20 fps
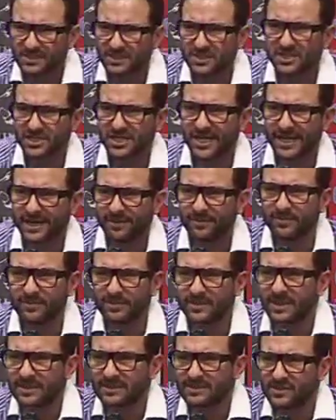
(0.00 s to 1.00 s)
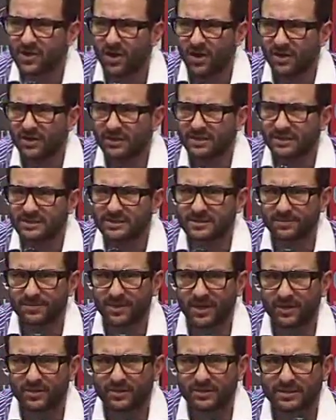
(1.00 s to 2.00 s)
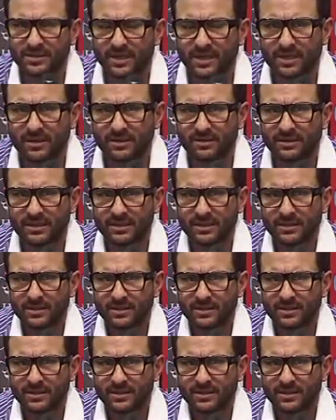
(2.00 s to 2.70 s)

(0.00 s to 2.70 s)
It's a shame. There's not. It's about, uh,